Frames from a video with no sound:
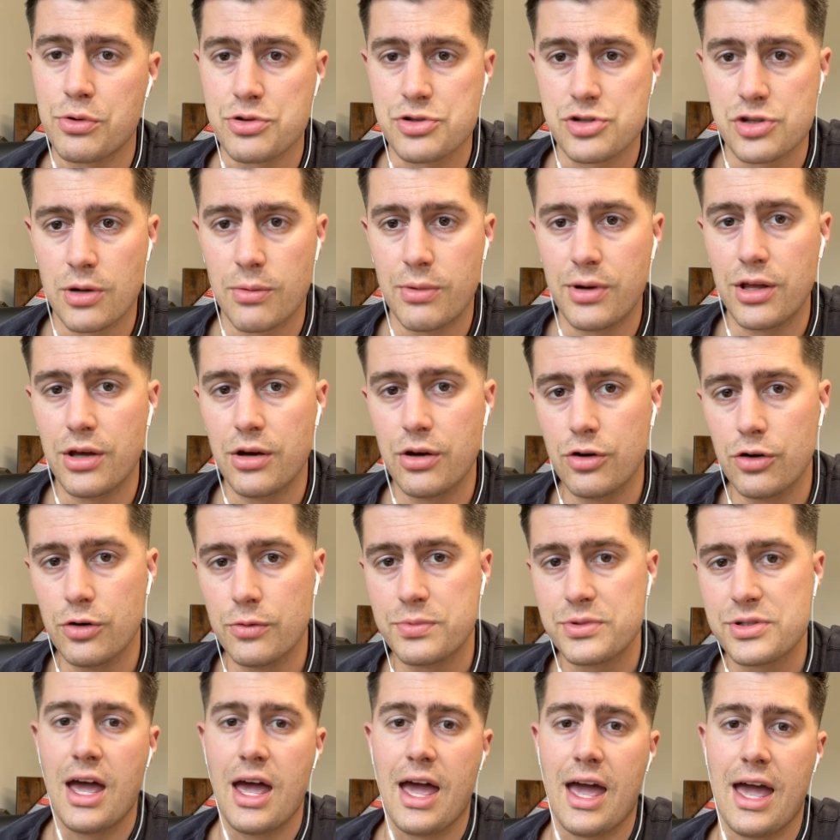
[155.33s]
so many
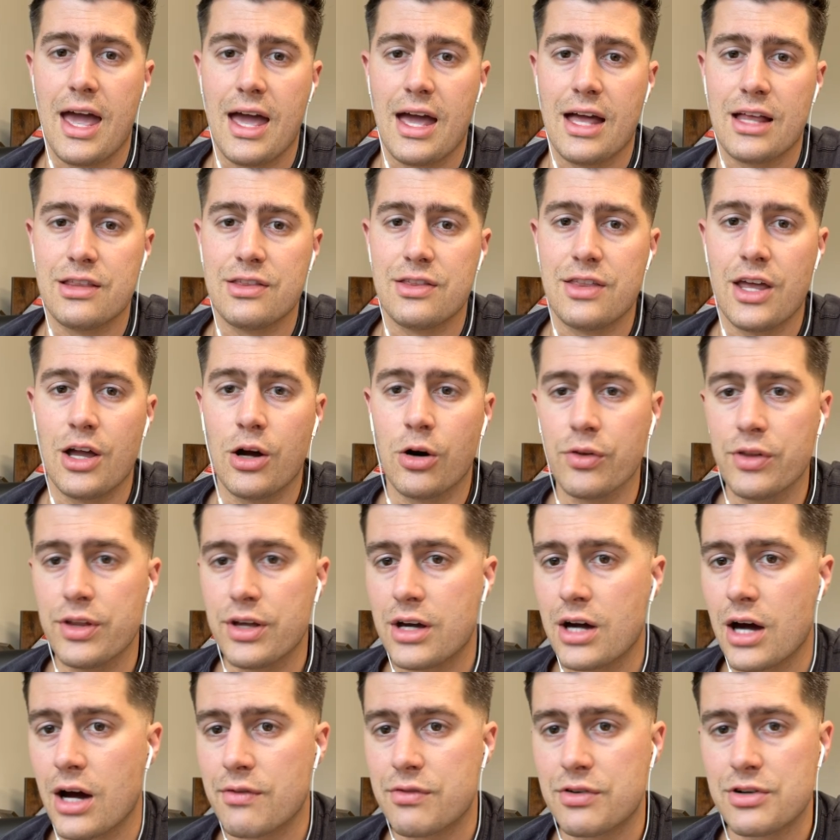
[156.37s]
hoops and they only
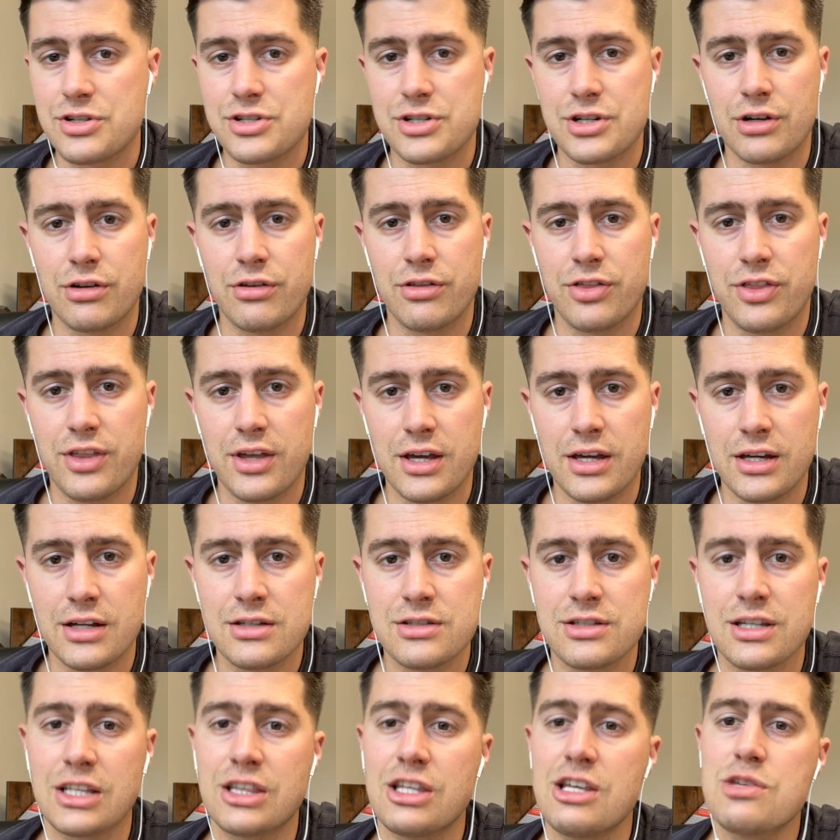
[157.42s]
cover certain
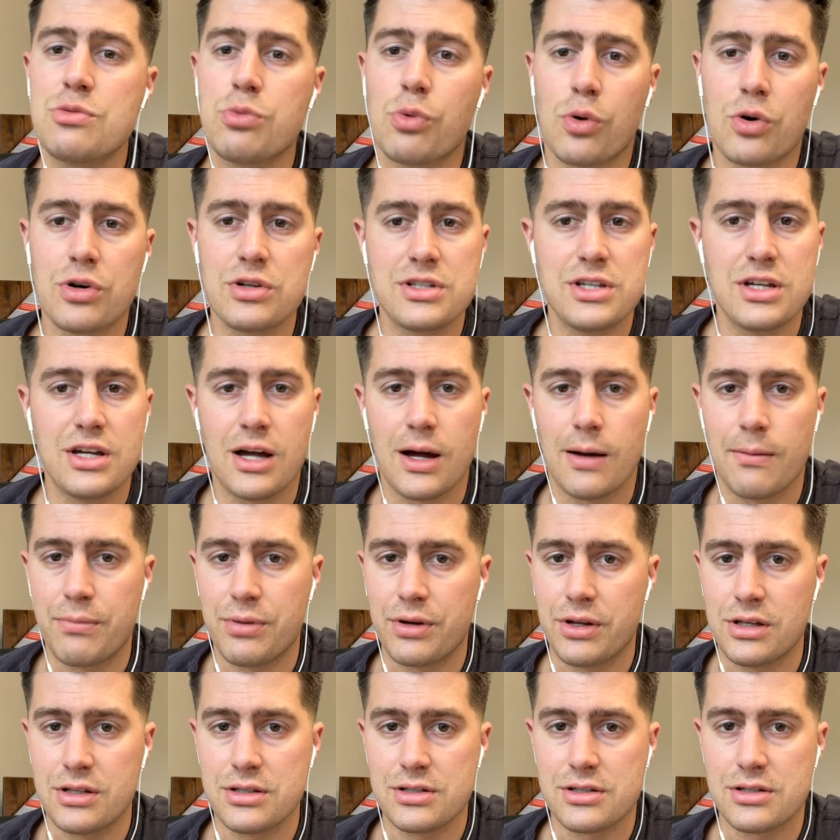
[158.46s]
things. Like these warranty
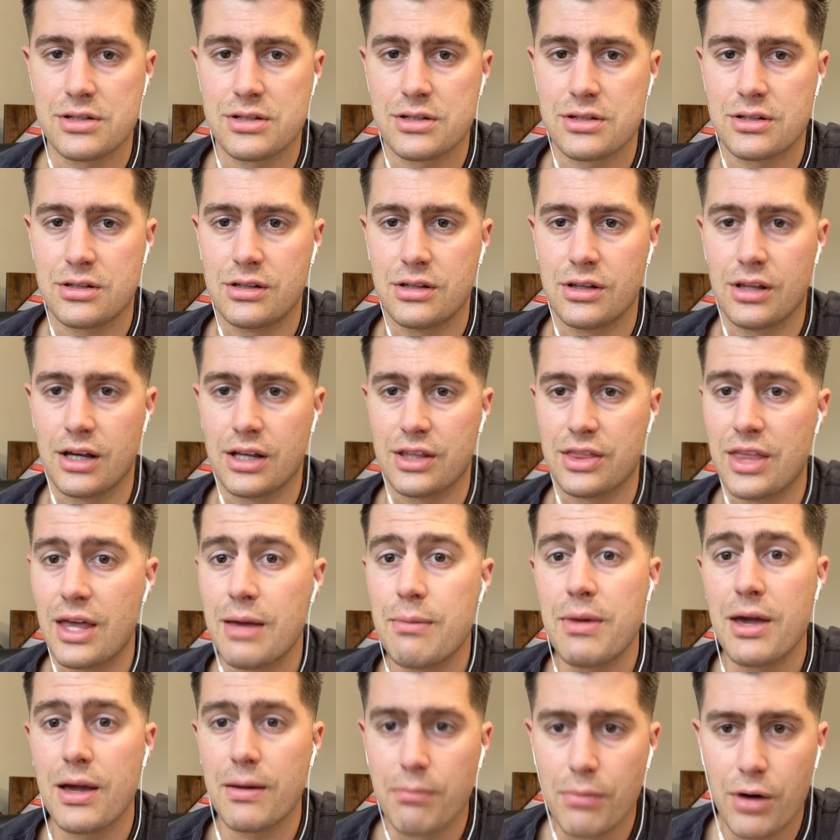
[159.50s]
companies, like they
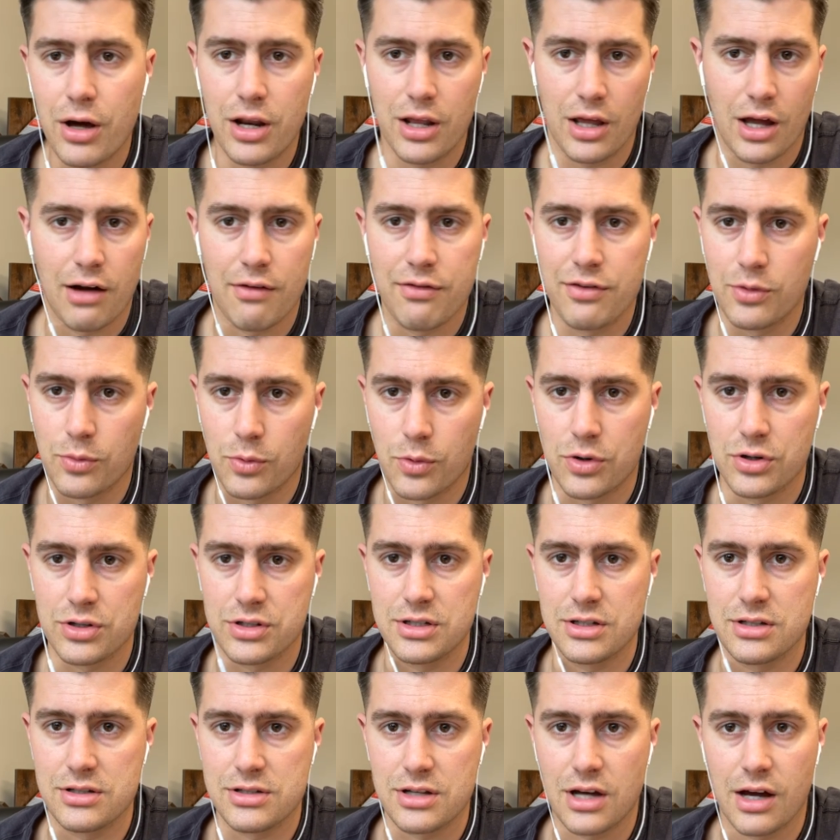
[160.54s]
make money off of the
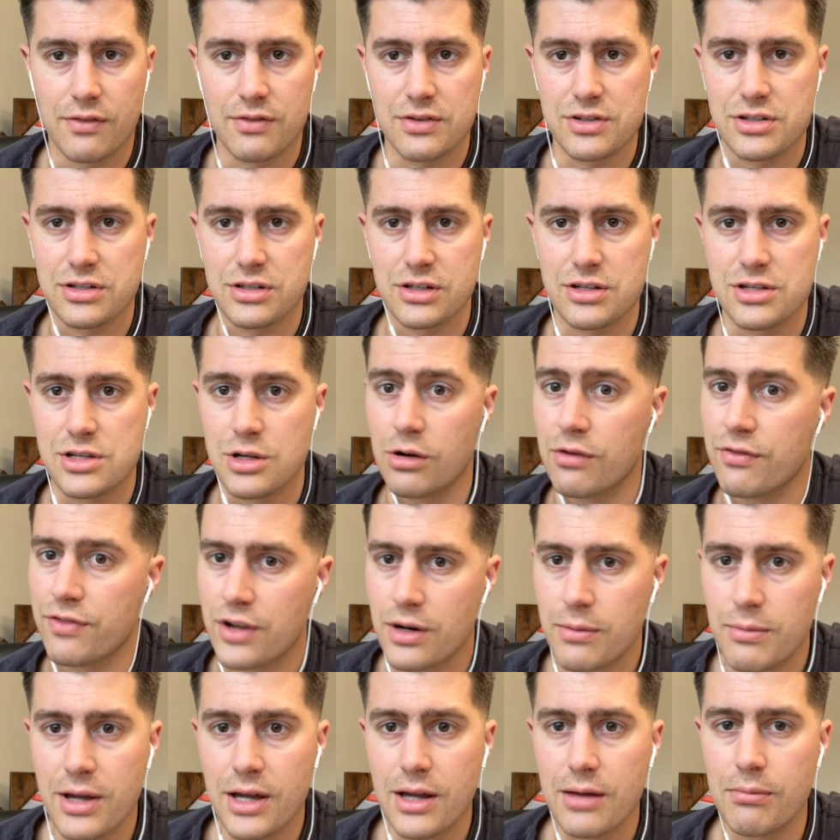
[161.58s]
warranties, obviously. So if
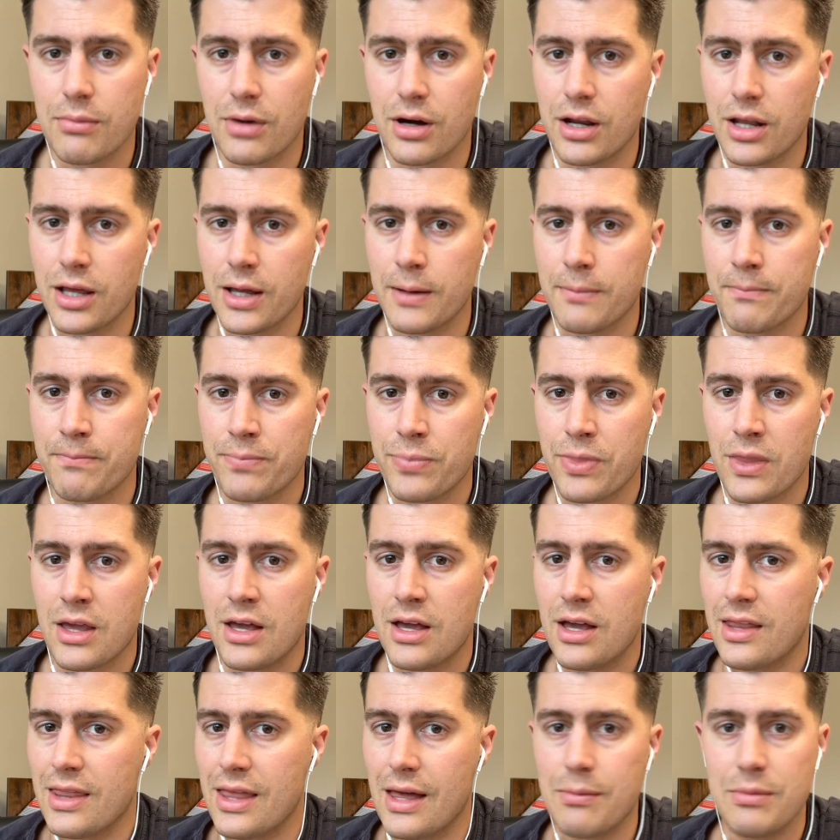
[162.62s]
they're making money,
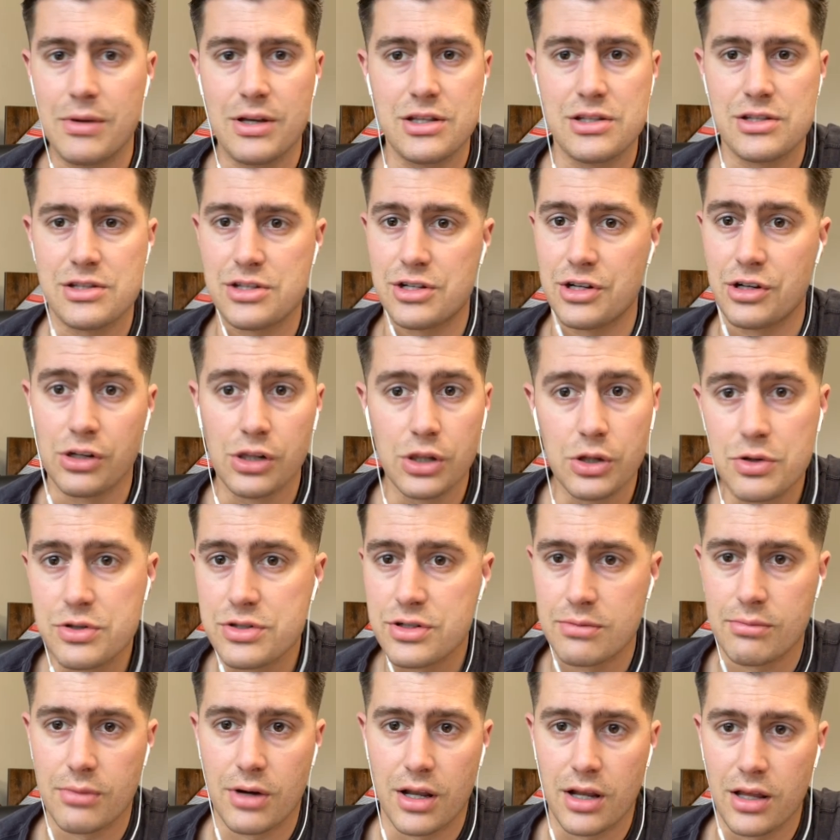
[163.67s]
that means you're
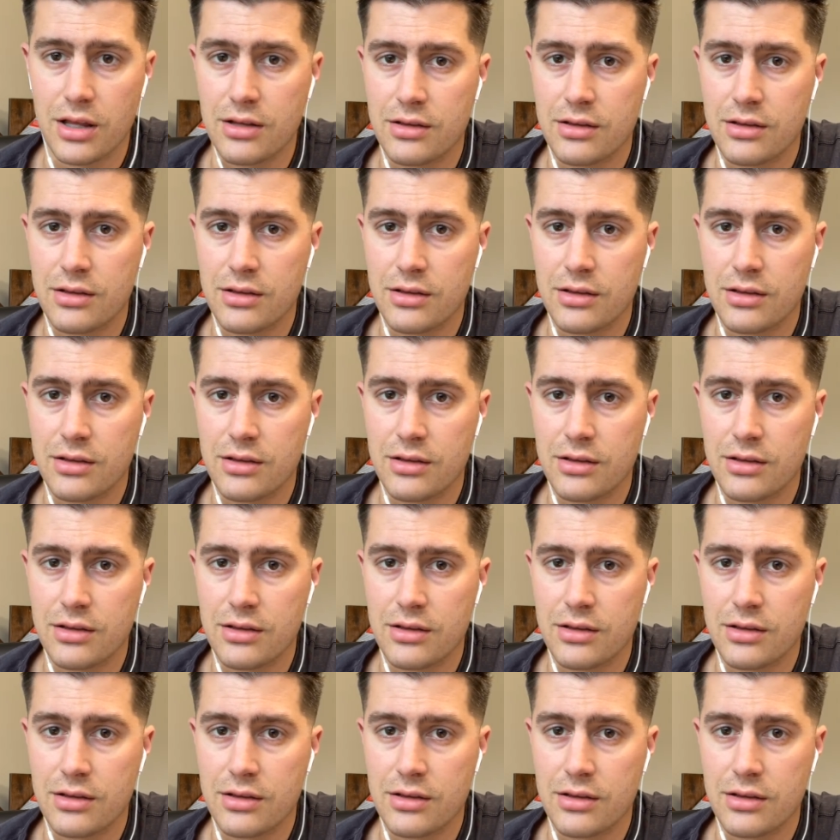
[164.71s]
losing money.